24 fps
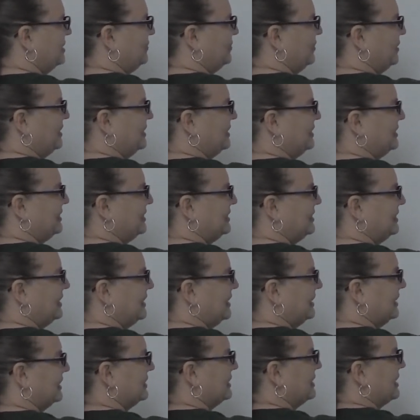fit into
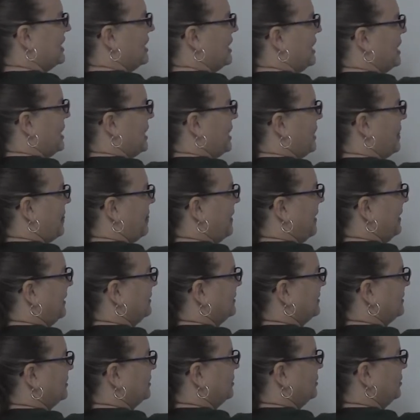6?
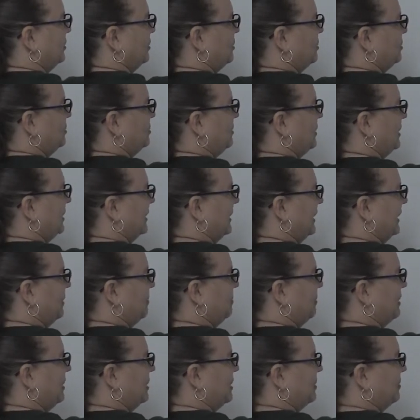That's 2. And how
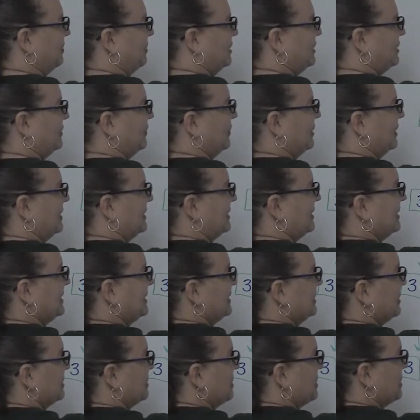many 3's fit into
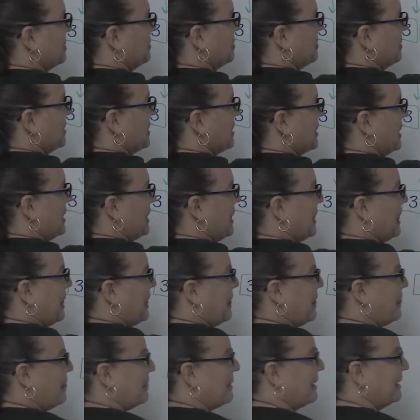0?
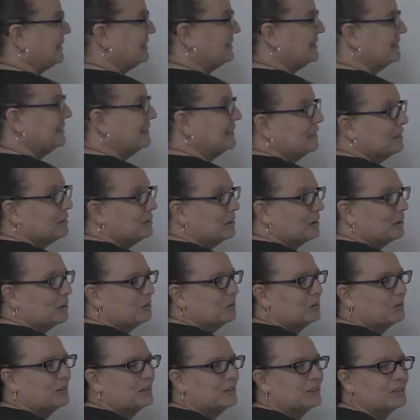That's
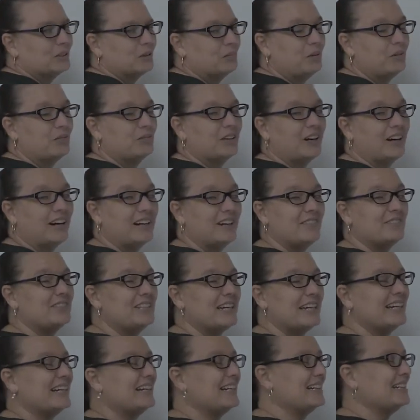0. So we've kind of
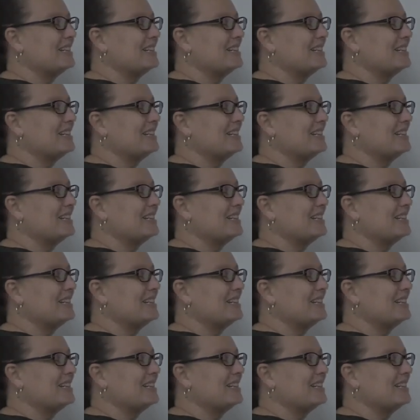taken